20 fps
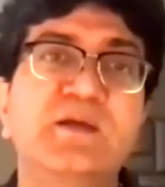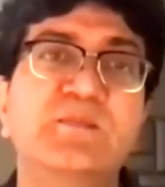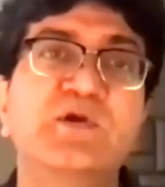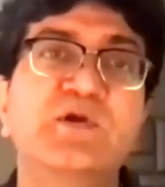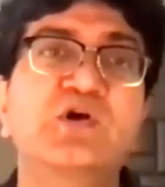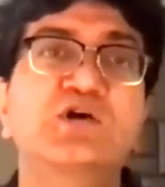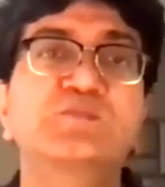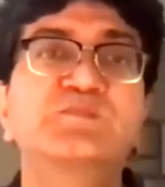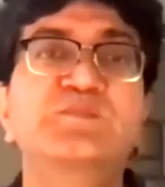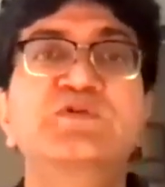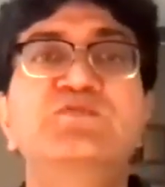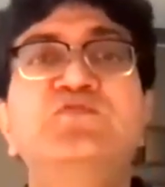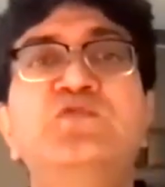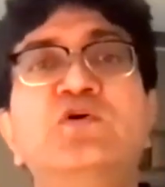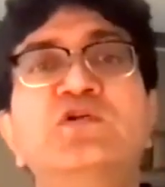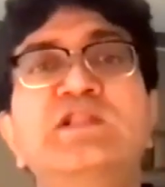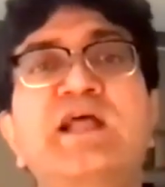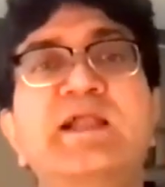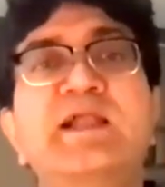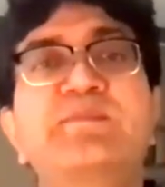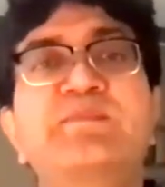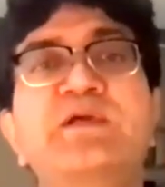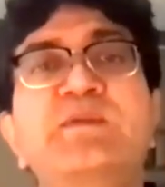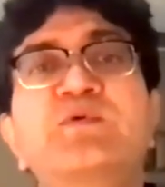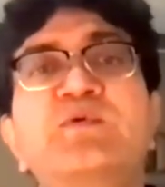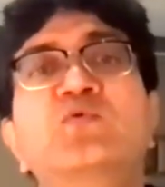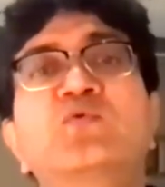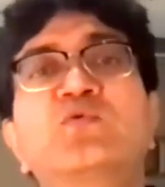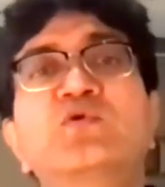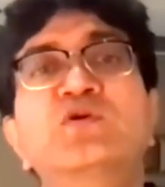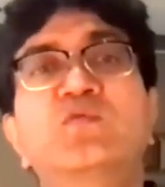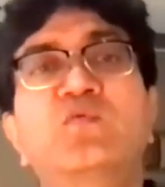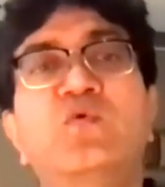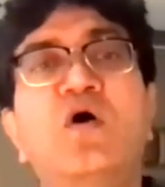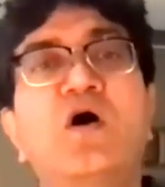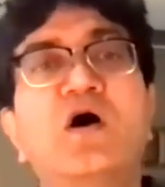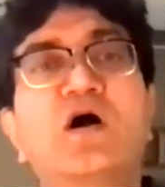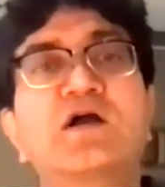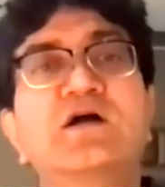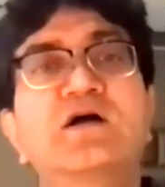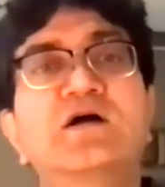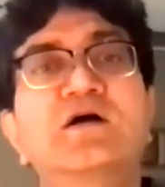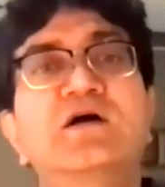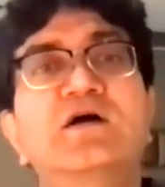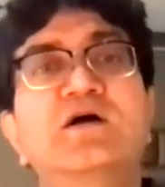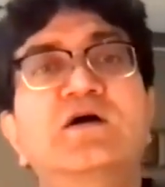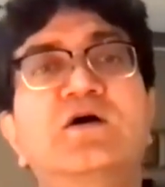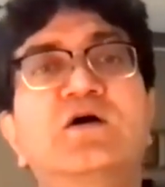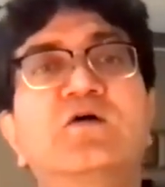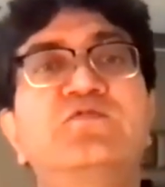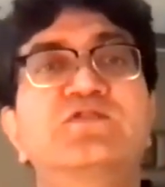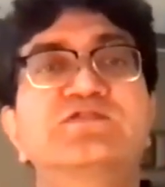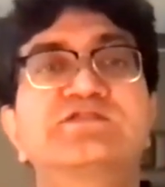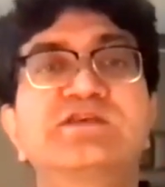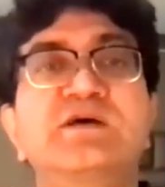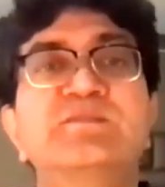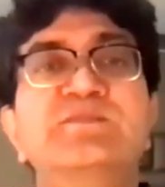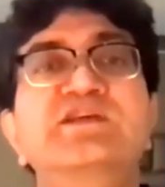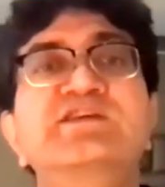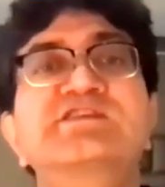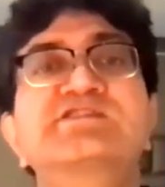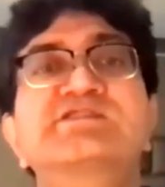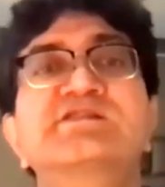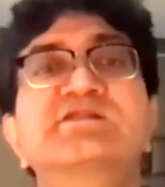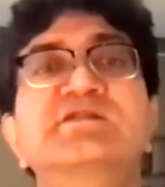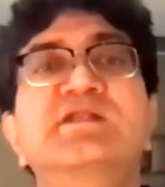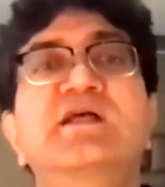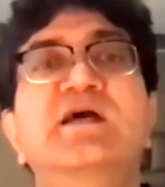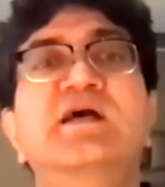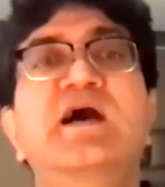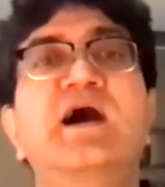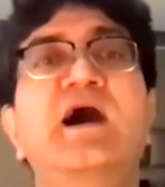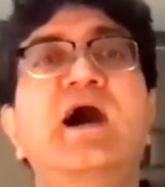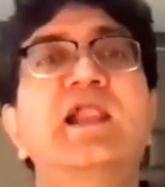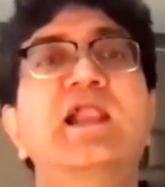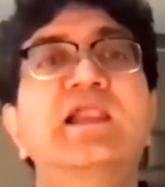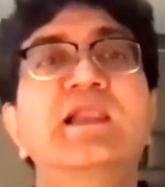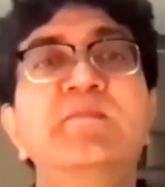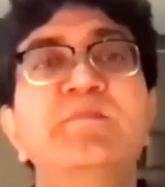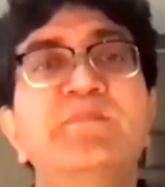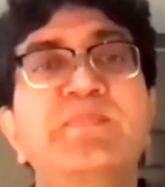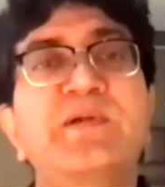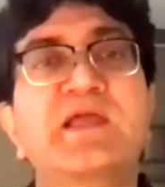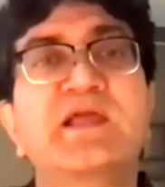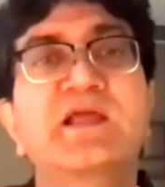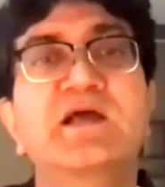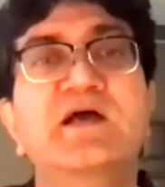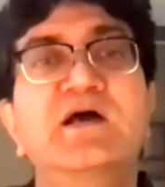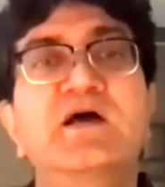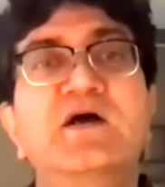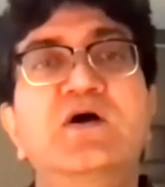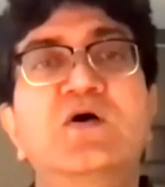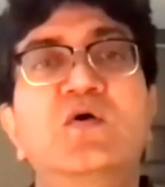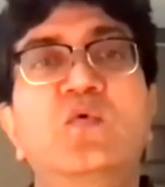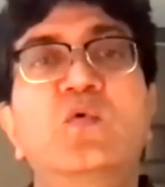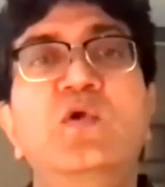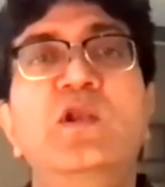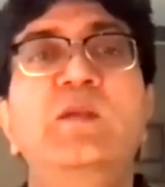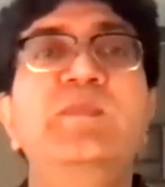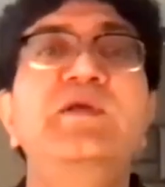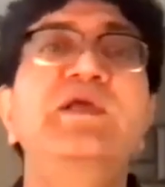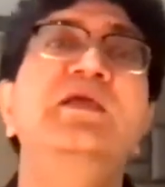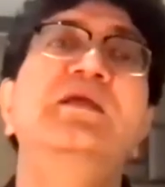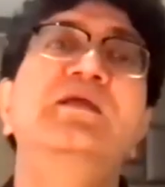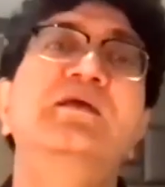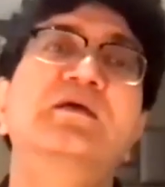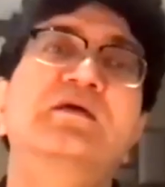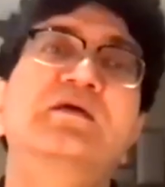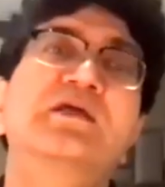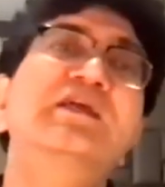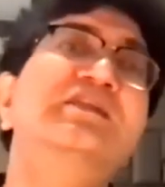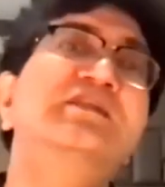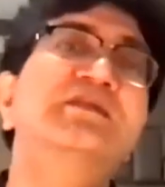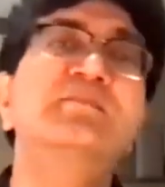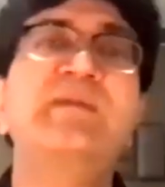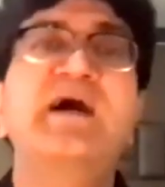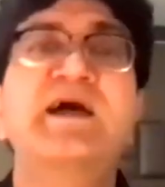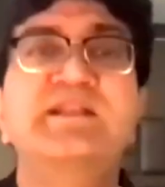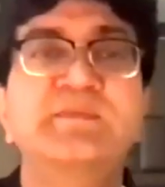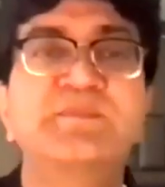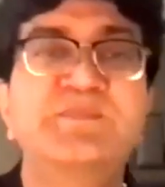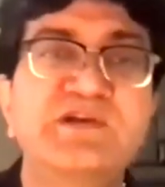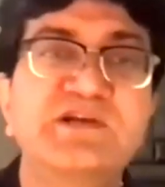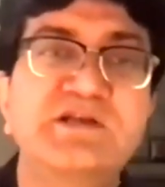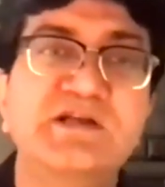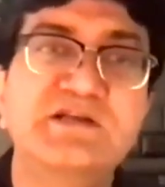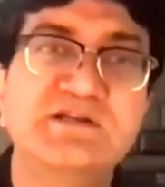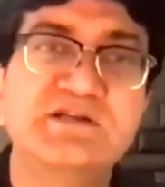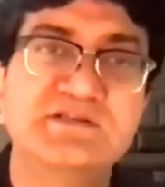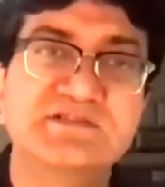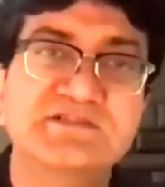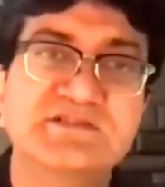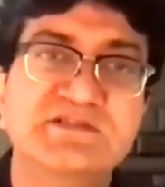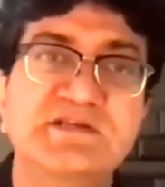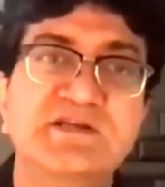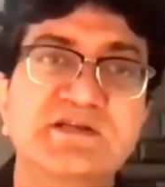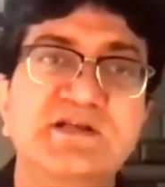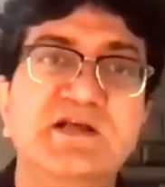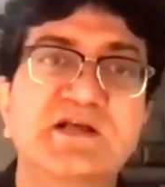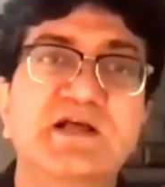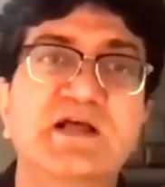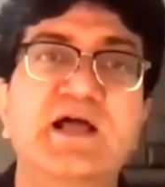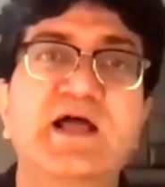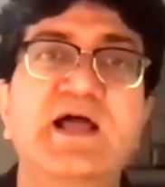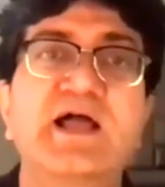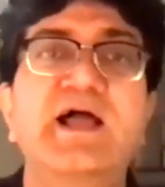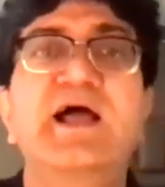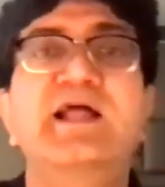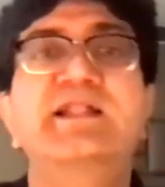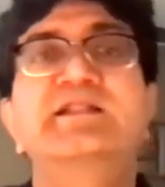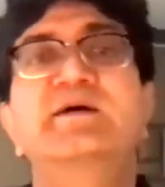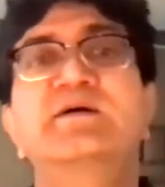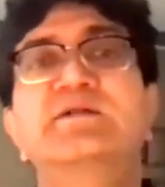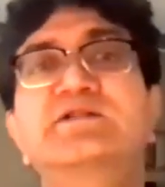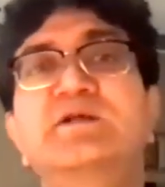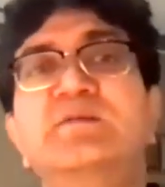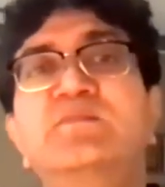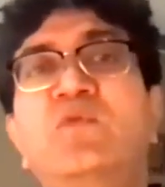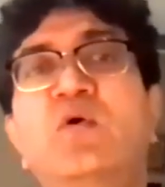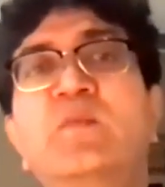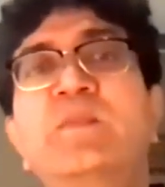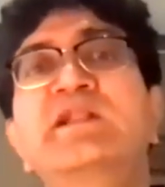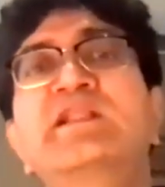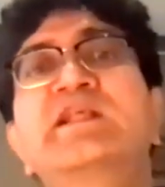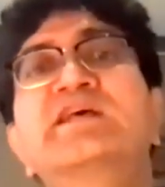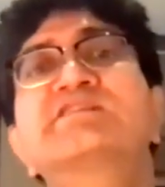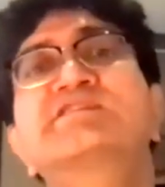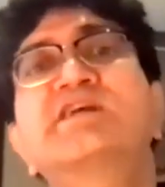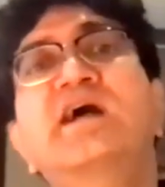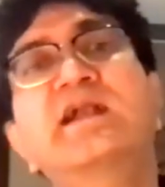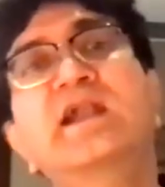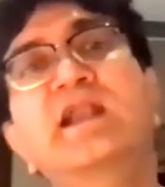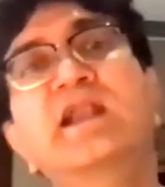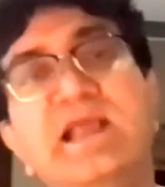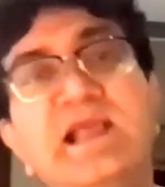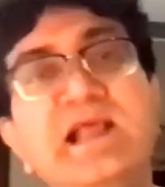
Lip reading: Because before that, people who couldn't walk or for some reason are limping will be eaten by the predators. And the moment they started